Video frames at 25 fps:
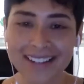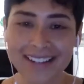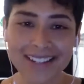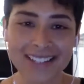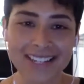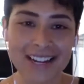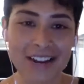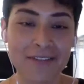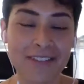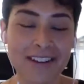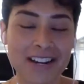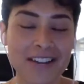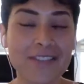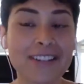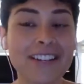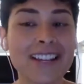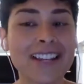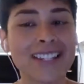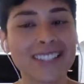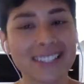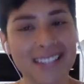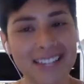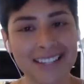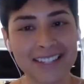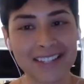So now if anyone
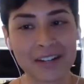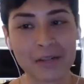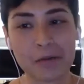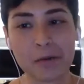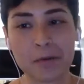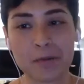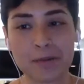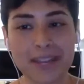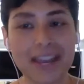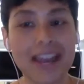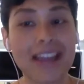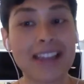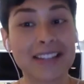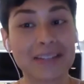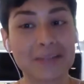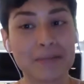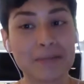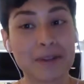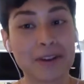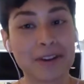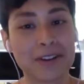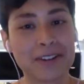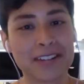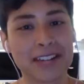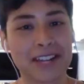else says it, it won't be as
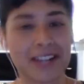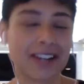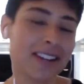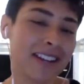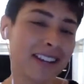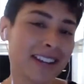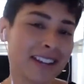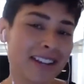embarrassing.